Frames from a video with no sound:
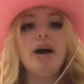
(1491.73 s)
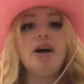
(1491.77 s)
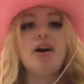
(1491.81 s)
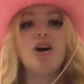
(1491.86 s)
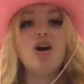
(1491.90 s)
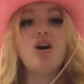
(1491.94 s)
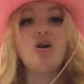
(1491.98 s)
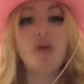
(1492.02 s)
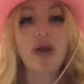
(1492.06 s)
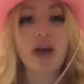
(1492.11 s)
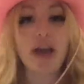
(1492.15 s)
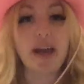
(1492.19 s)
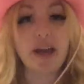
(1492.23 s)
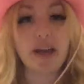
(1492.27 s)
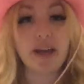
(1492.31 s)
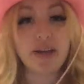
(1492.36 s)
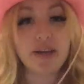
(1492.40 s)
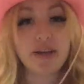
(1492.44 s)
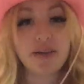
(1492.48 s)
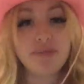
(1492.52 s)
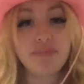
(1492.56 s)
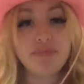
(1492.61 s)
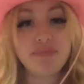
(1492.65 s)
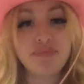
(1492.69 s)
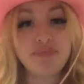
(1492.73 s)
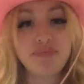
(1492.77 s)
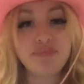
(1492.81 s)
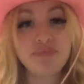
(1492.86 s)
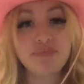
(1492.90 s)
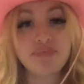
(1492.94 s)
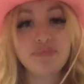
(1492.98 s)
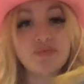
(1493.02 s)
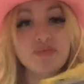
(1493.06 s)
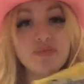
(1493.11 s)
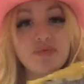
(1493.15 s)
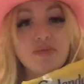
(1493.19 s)
Okay,
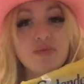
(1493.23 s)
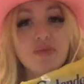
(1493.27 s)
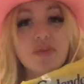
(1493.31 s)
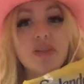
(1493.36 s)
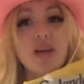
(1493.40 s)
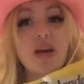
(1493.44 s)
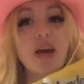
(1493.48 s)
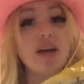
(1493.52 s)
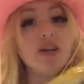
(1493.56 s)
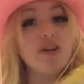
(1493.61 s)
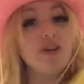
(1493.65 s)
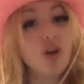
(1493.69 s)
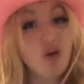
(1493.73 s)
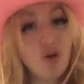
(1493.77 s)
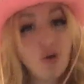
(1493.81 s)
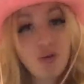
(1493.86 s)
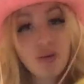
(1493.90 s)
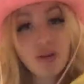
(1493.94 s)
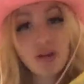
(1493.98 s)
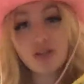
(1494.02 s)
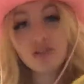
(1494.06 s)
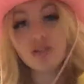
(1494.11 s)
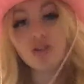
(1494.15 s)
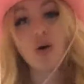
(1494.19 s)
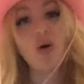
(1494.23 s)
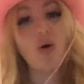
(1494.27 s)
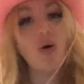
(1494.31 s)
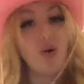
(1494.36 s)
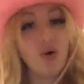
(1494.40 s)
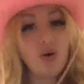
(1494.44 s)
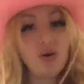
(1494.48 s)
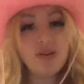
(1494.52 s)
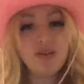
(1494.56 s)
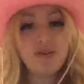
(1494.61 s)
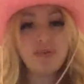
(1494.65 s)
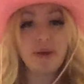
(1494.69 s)
I know there's a
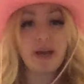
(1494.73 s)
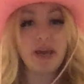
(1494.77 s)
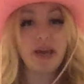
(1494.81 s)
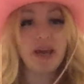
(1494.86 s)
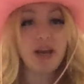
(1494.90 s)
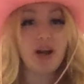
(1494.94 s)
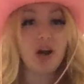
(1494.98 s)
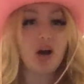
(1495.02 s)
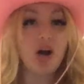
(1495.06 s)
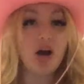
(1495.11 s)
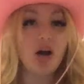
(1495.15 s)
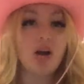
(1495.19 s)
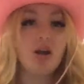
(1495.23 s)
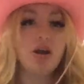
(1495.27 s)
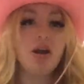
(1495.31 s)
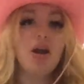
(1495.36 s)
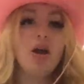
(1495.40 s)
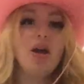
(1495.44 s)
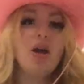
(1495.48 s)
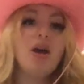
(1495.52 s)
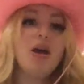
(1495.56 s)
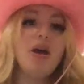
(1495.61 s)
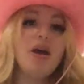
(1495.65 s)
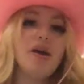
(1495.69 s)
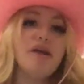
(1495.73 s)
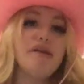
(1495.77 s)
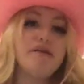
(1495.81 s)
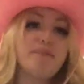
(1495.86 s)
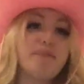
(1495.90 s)
whole debate on if